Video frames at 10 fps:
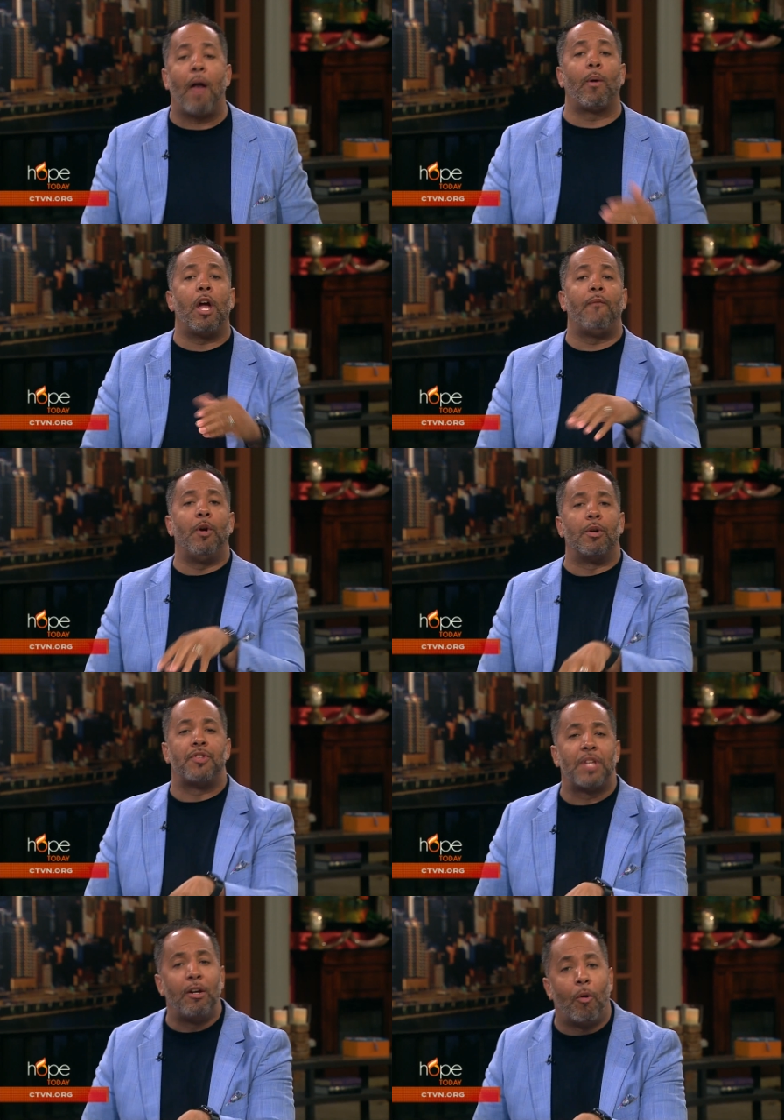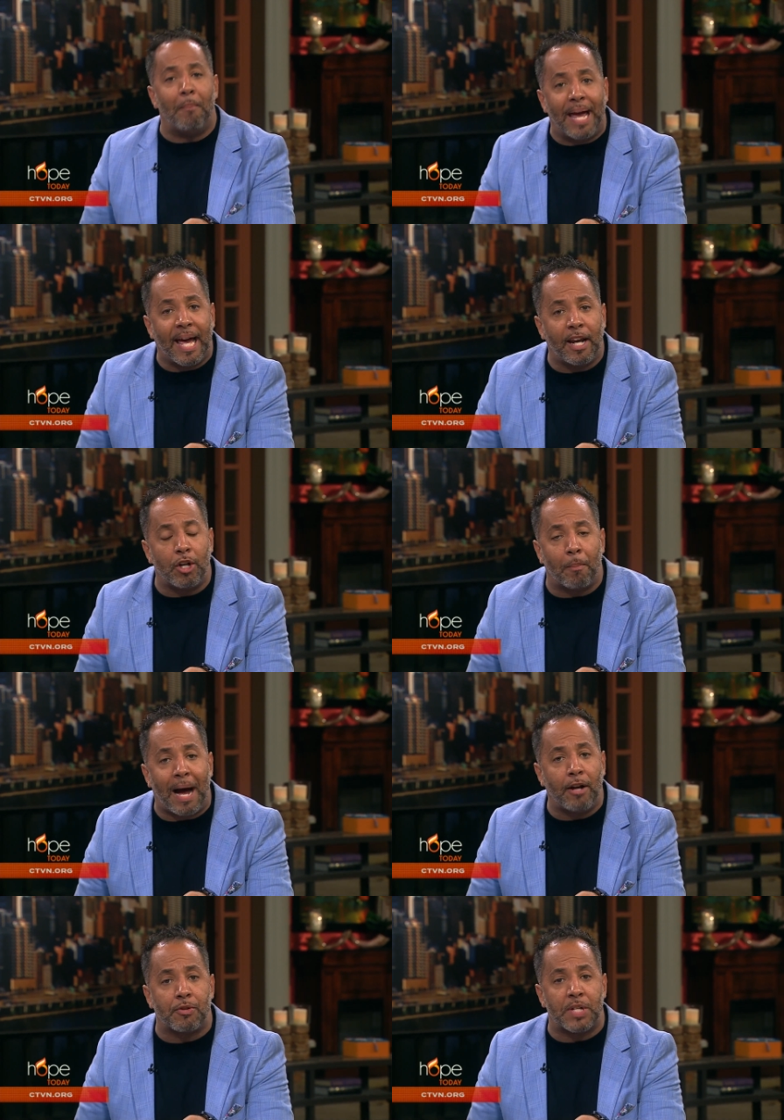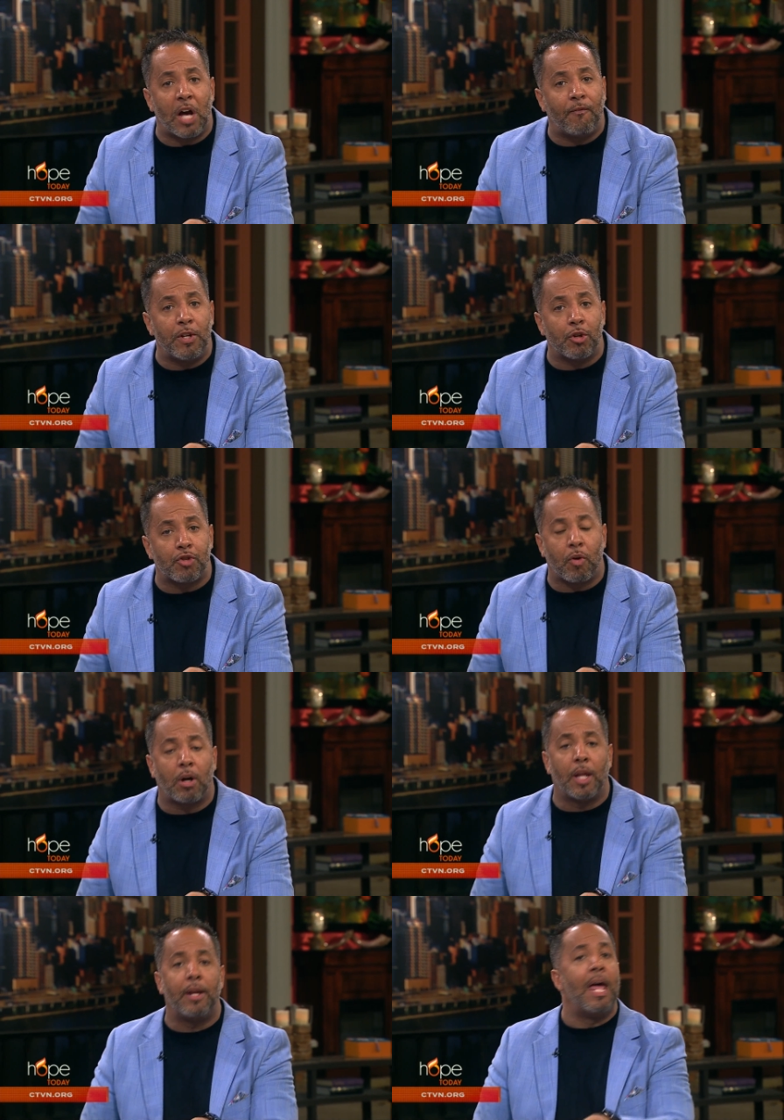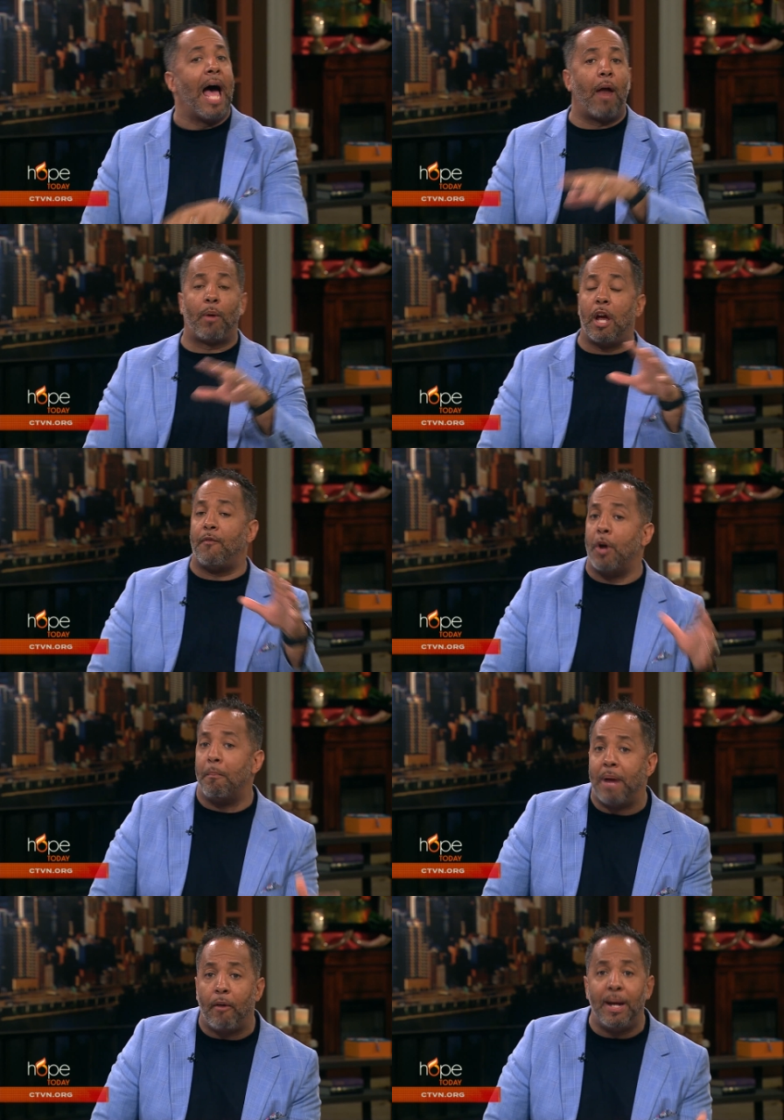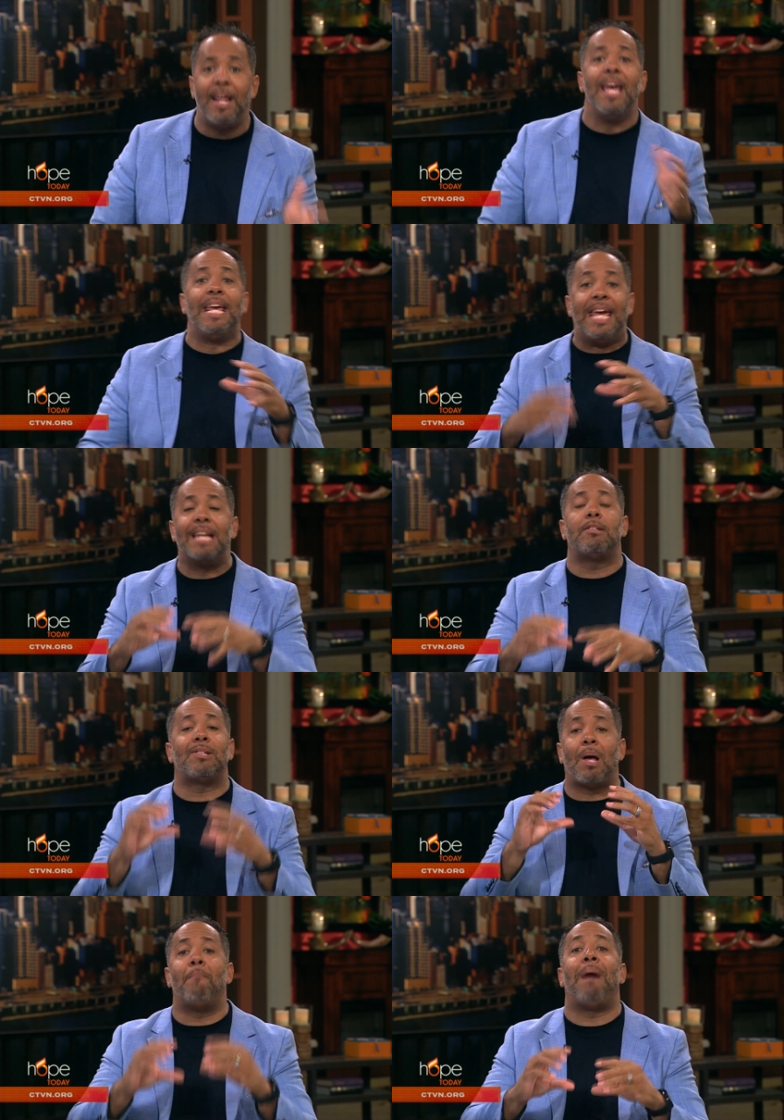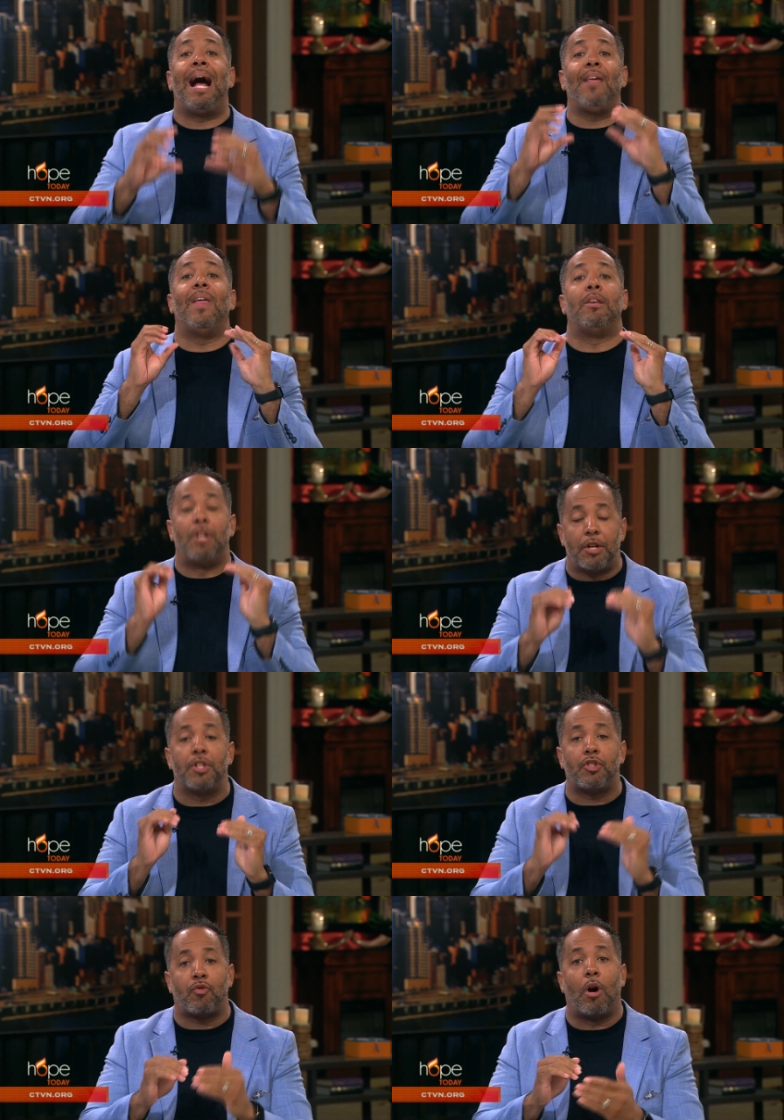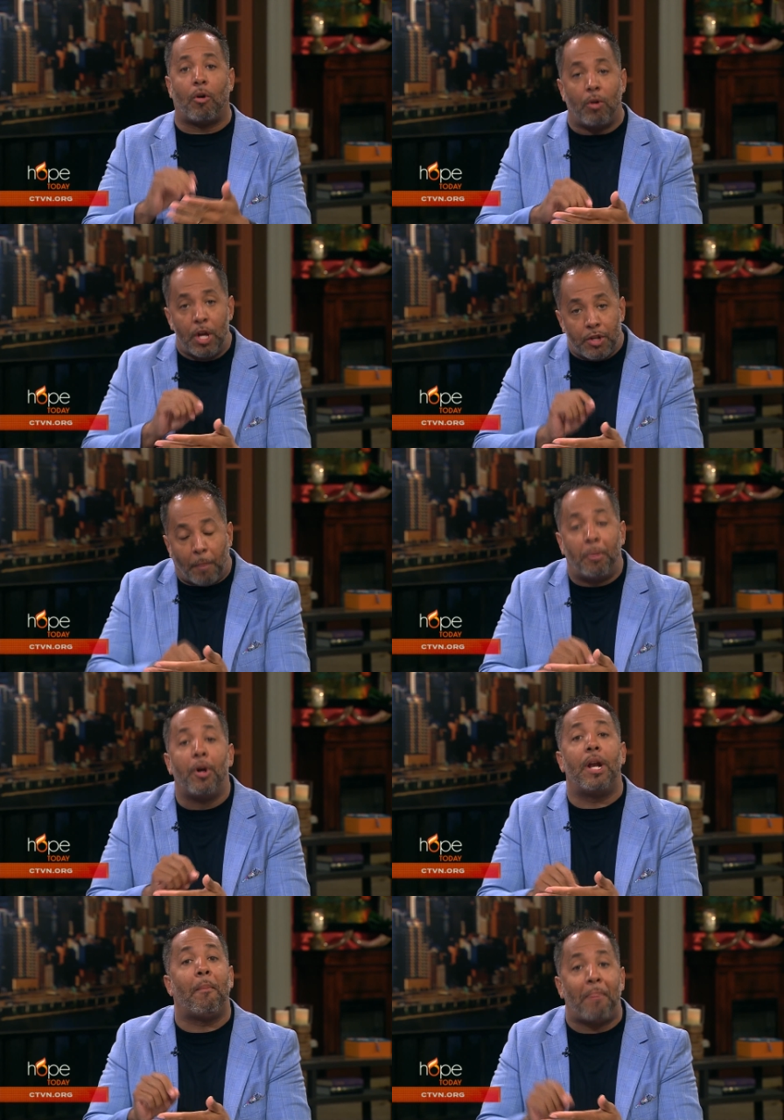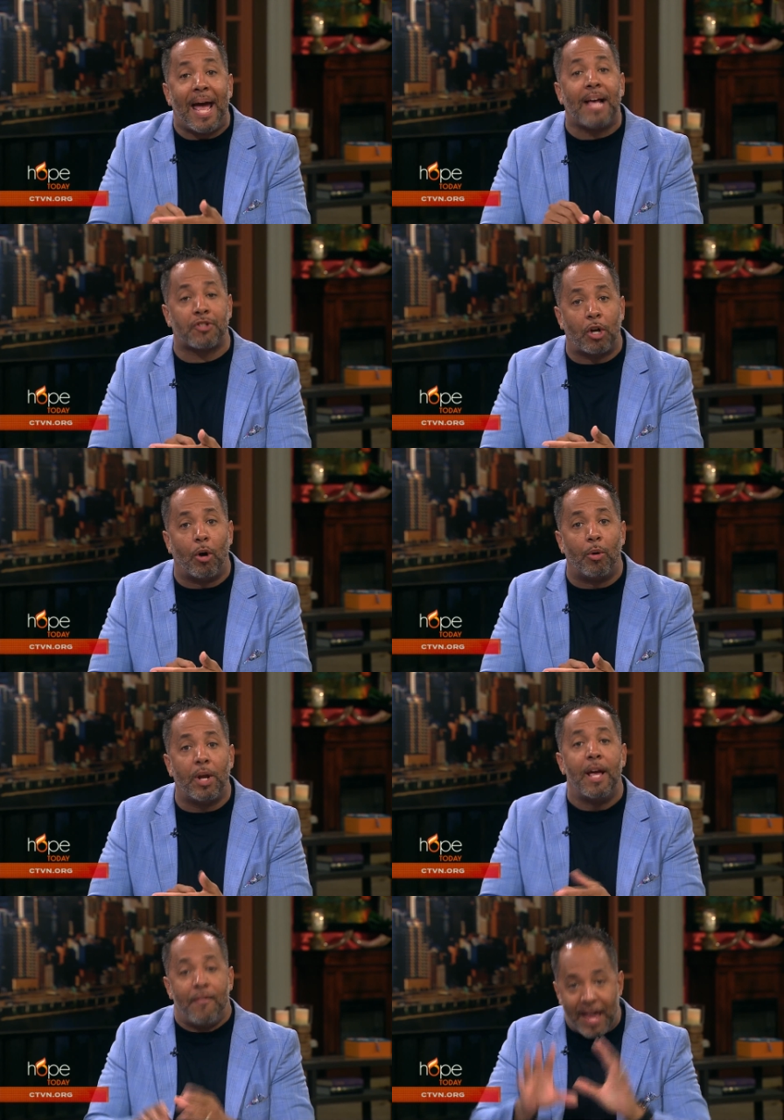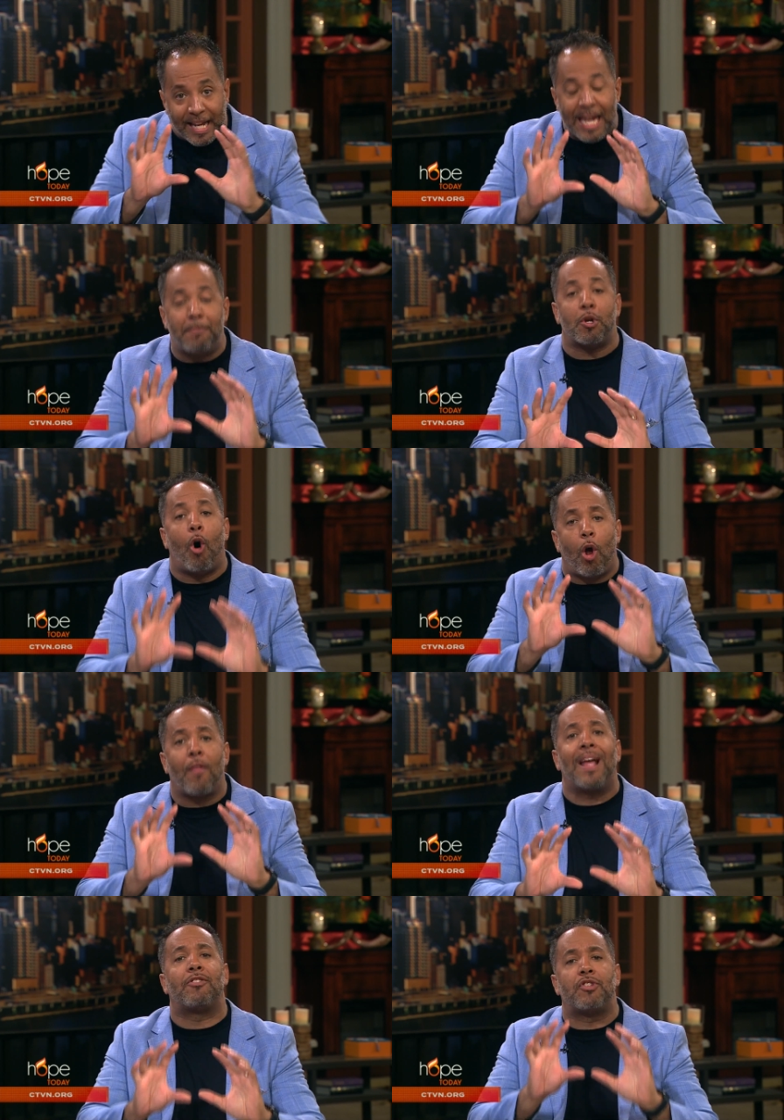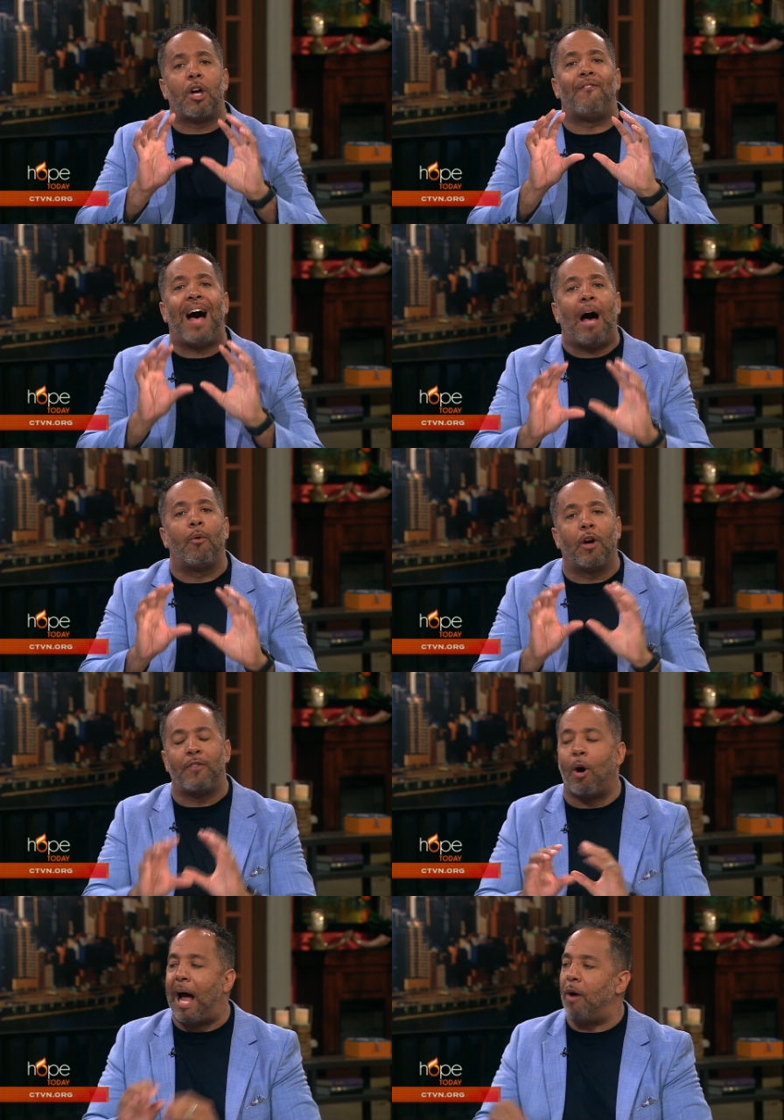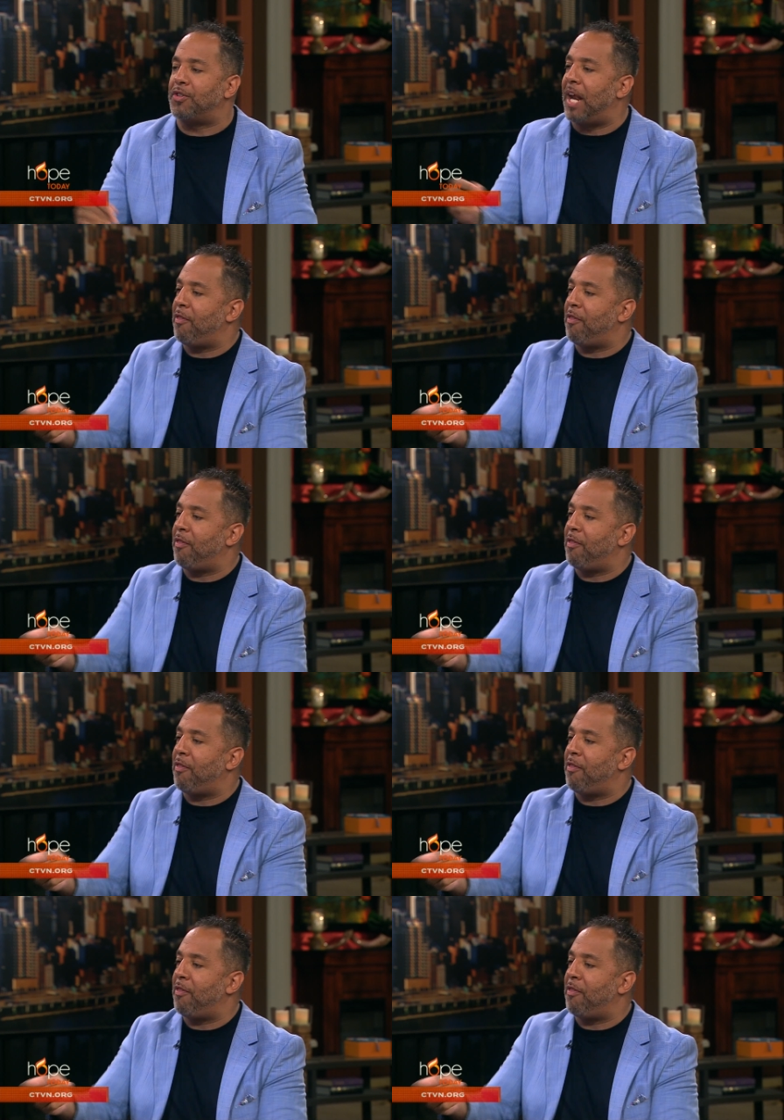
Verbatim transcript: I don't care if you're a single man and you're by yourself and you're struggling. I don't care if you're married. Get somebody that doesn't struggle to put in a passcode that keeps all of that stuff out of your house.